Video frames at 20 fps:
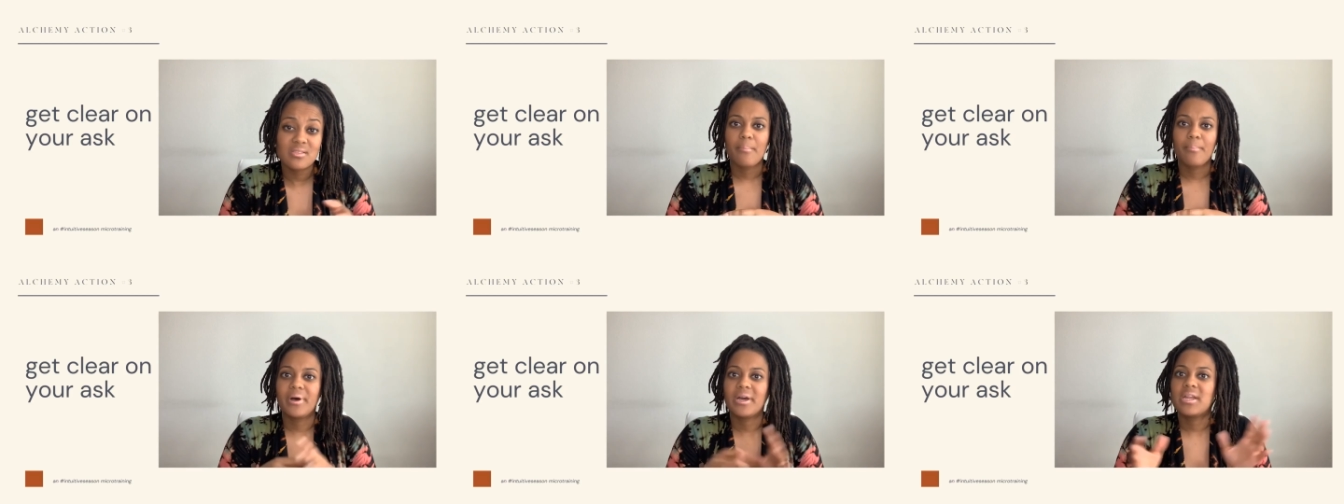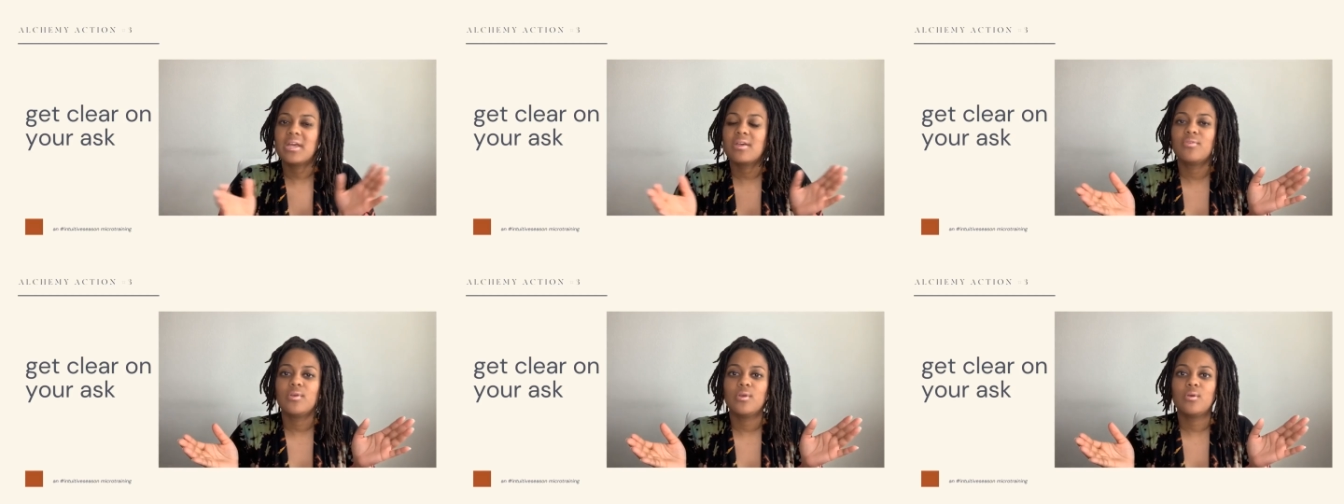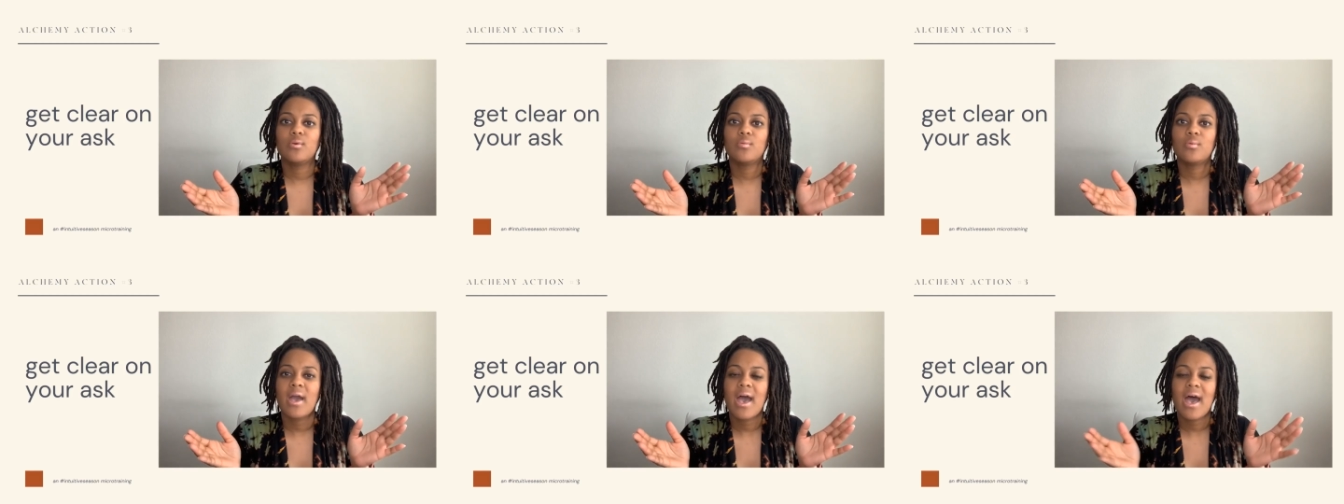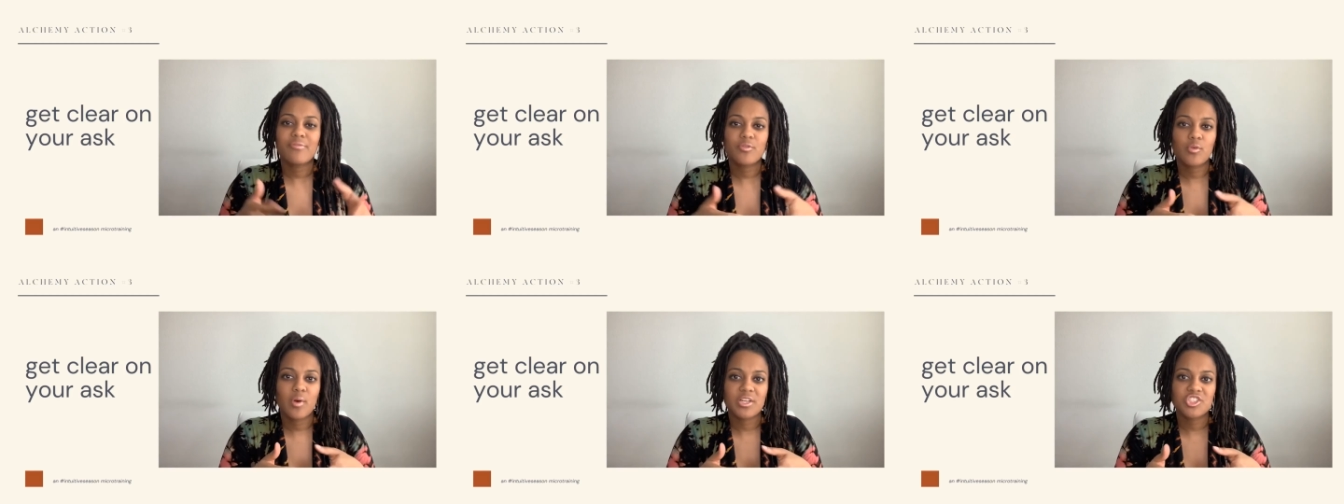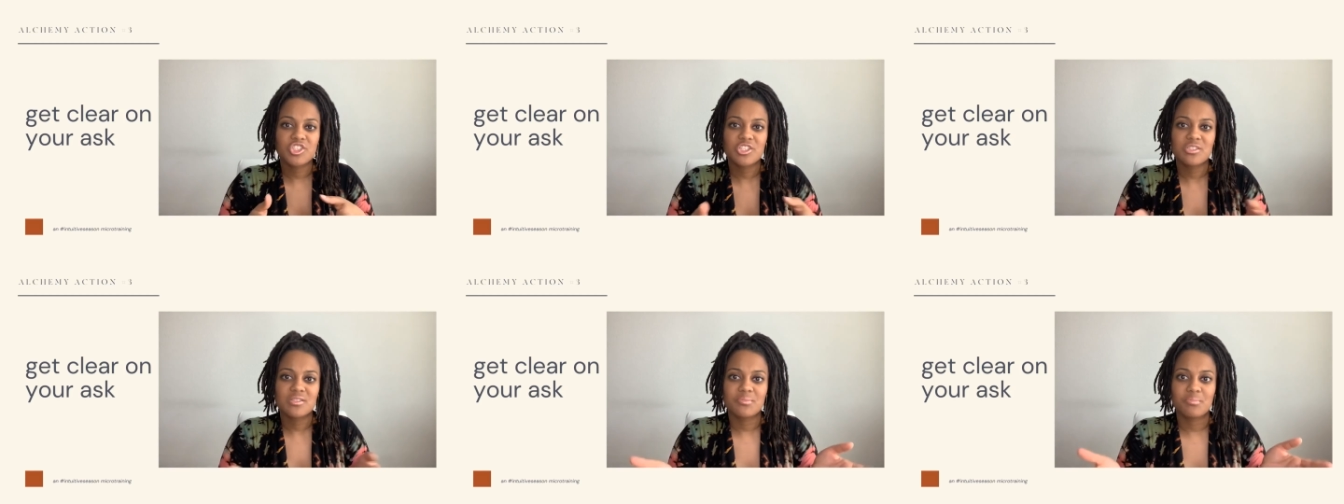But if you have
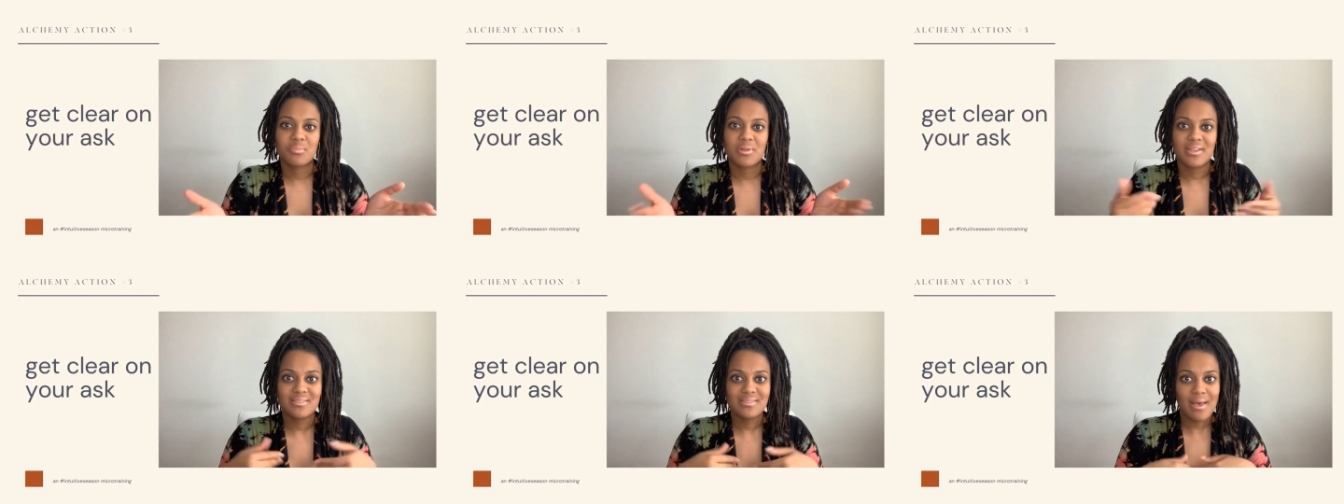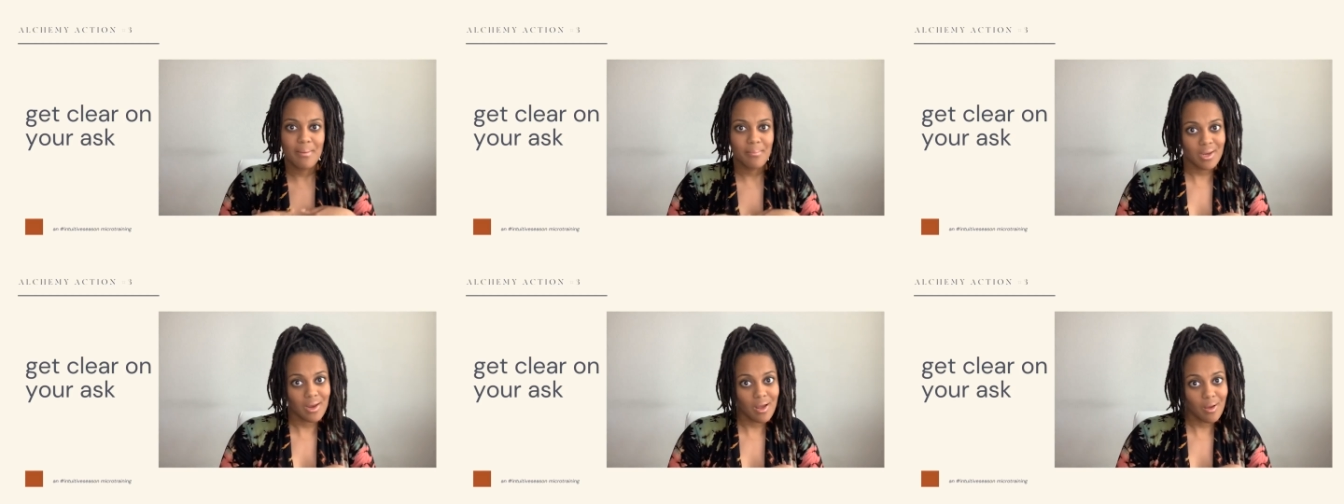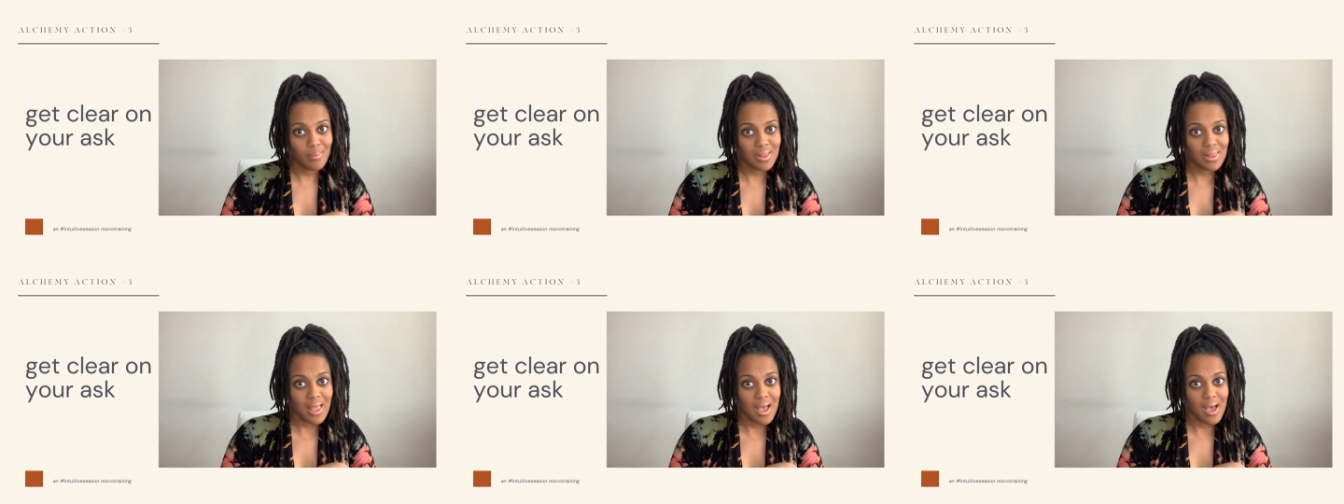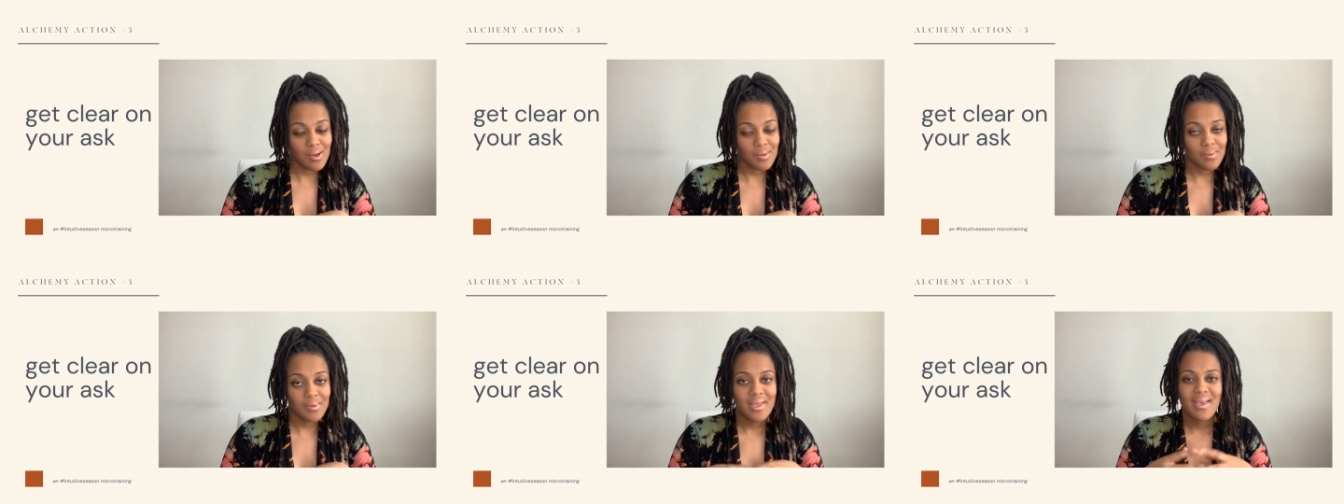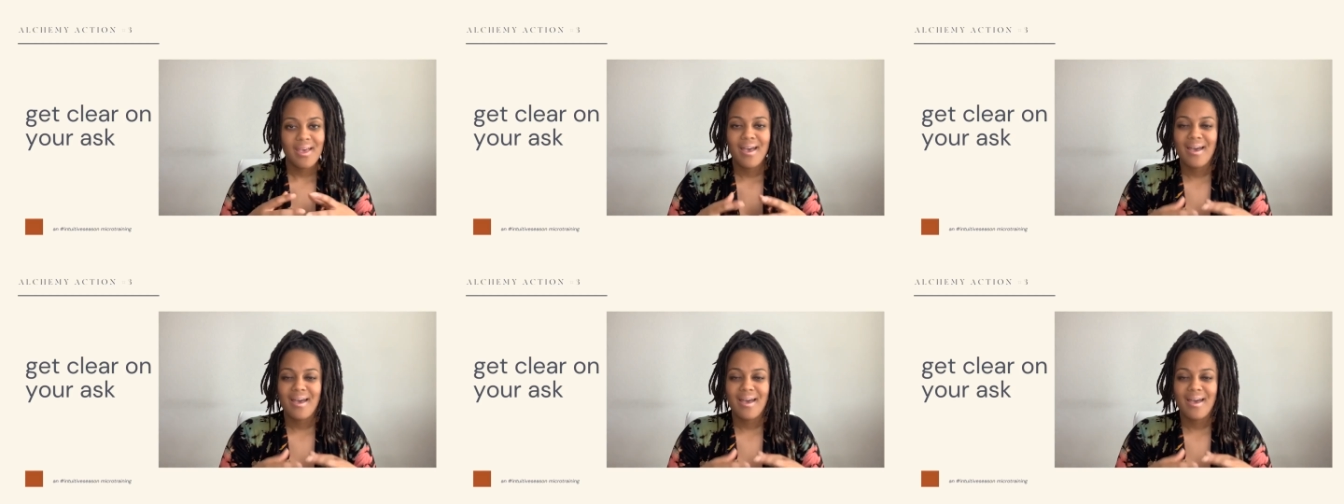questions, please let me know below,